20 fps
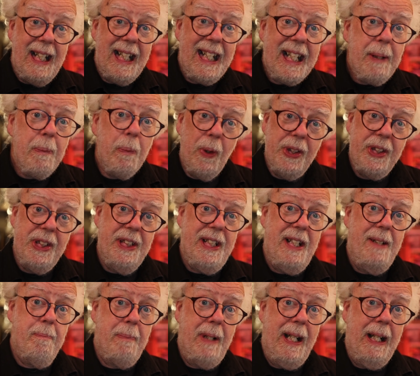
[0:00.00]
He wasn't
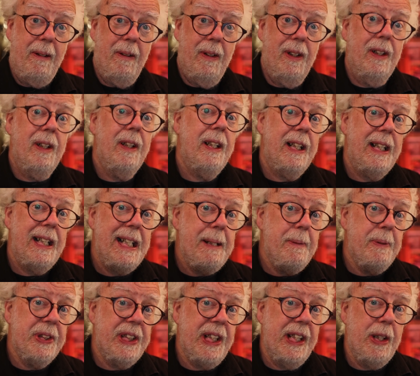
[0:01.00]
in power, he
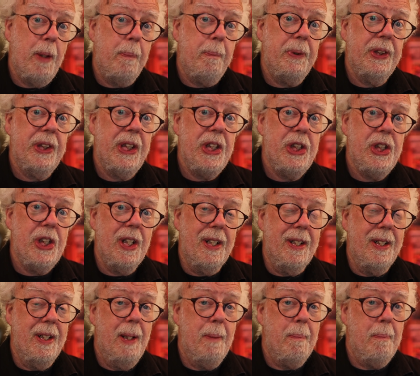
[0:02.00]
was in
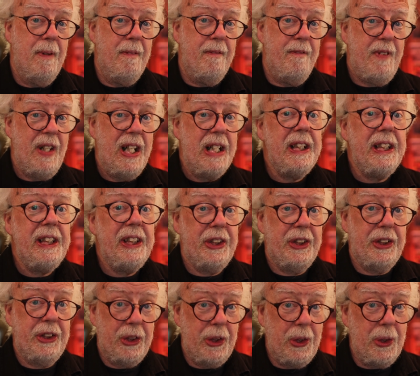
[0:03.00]
opposition. But very
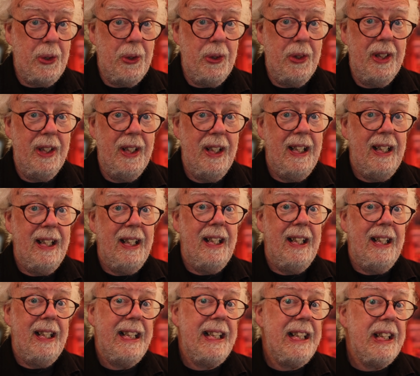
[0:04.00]
soon,
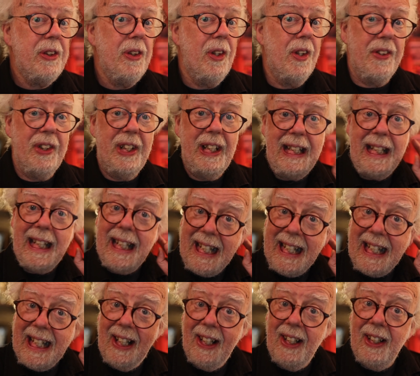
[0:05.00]
he got the
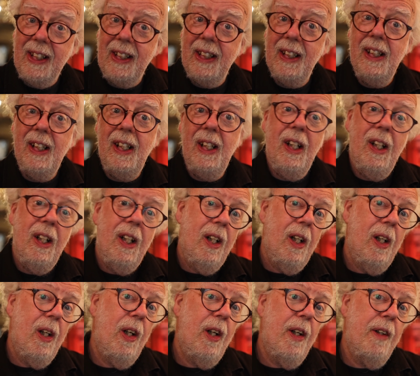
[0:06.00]
ear
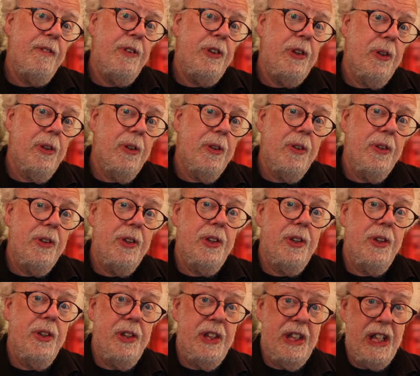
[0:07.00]
of
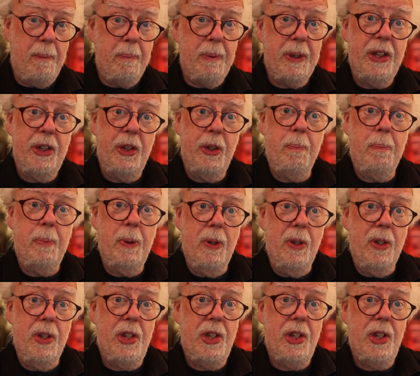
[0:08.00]
George W.
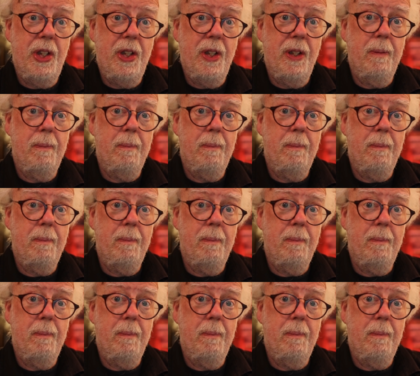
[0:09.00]
Bush.